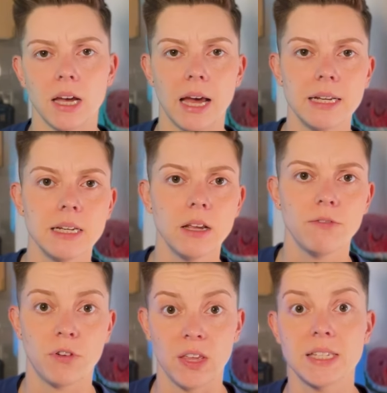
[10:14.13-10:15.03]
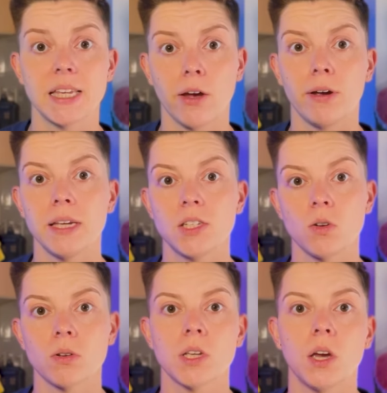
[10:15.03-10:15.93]
and for this series
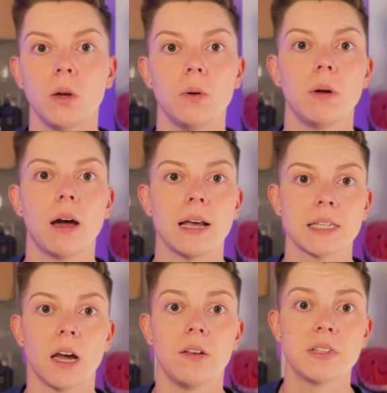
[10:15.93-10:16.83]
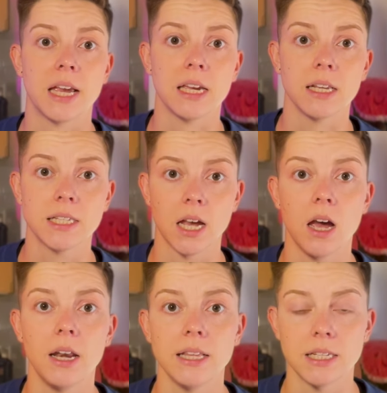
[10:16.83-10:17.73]
Doctor Who has kind of taken a
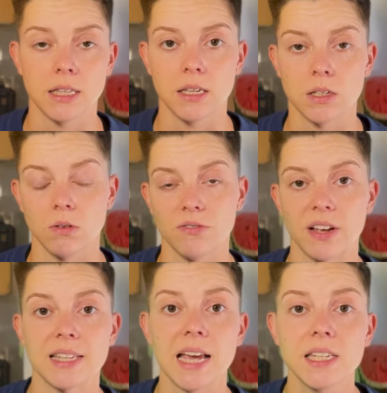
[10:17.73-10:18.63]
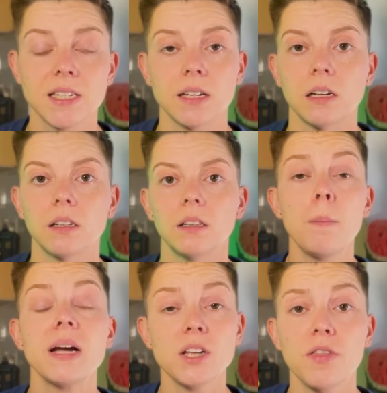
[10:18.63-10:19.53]
turn into the sort of
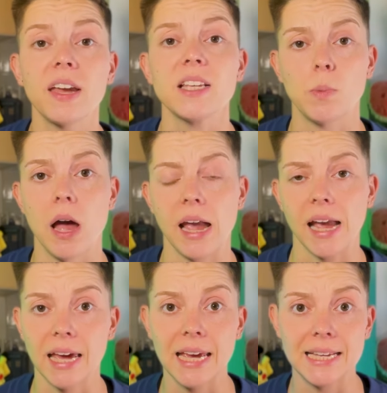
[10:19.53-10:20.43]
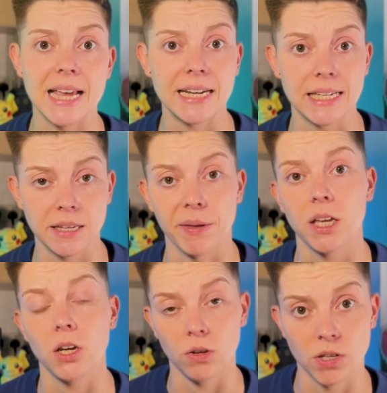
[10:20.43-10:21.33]
fantastical. But I do think it's working, and it is adding
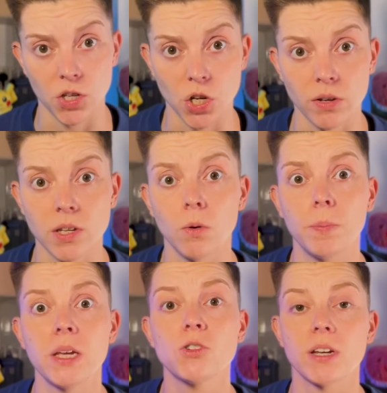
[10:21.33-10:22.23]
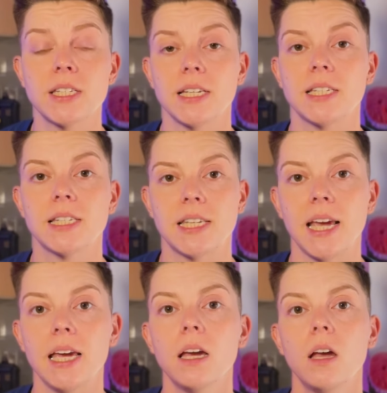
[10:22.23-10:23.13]
something new to the show, so it'll be interesting to
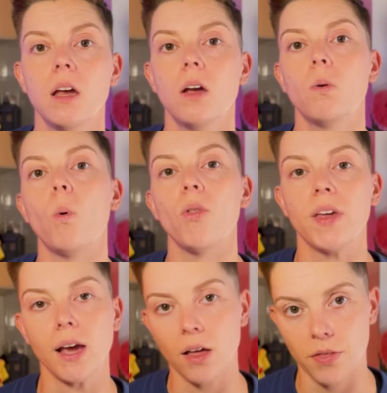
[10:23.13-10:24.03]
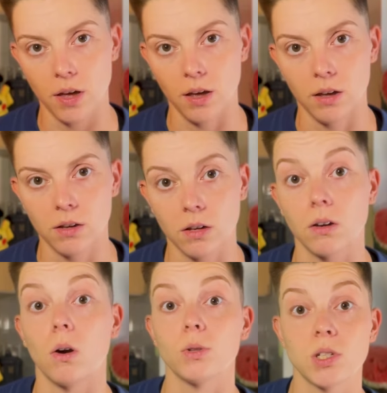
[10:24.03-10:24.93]
see what the other
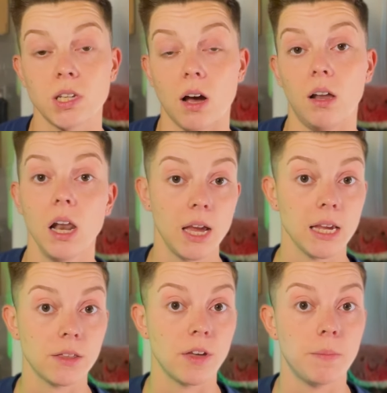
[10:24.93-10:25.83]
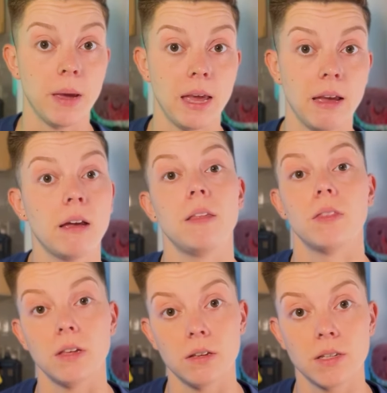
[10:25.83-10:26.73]
gods are like that appear
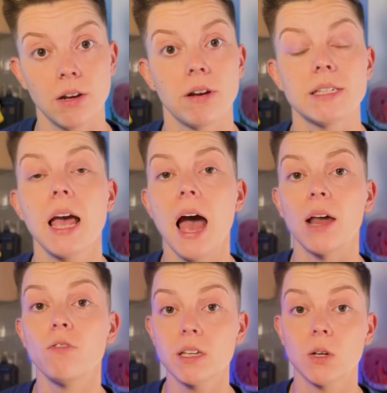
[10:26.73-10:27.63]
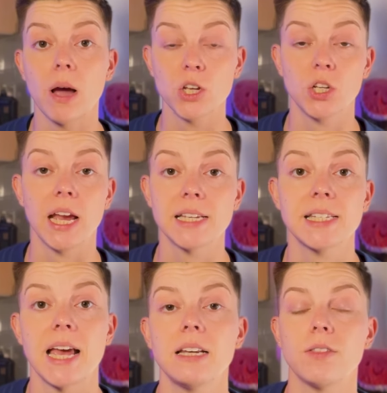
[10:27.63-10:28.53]
in the series. And Russell actually
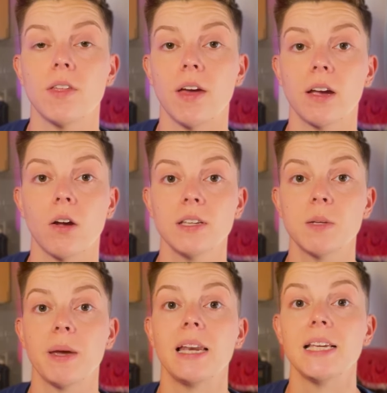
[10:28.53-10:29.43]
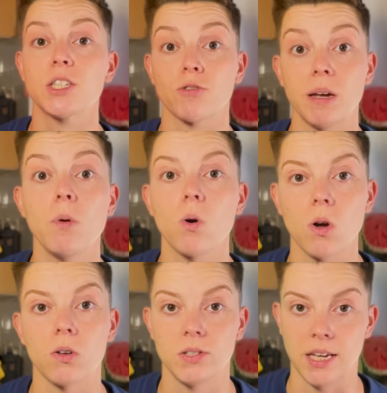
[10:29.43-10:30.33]
has said that there are going to be at least 3 more
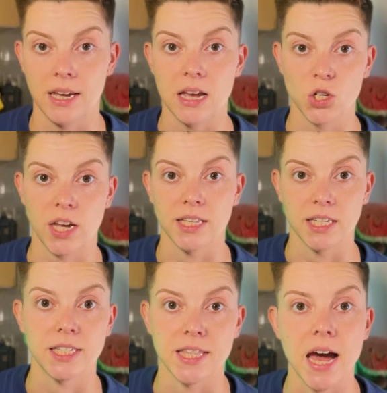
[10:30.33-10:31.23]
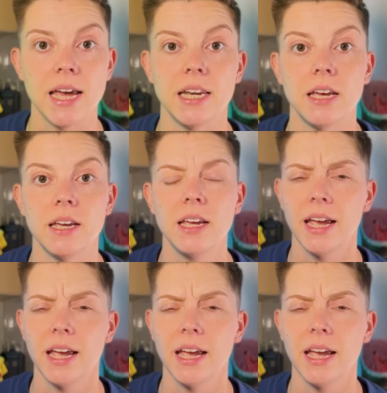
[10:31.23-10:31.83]
gods. He actually hinted to that in an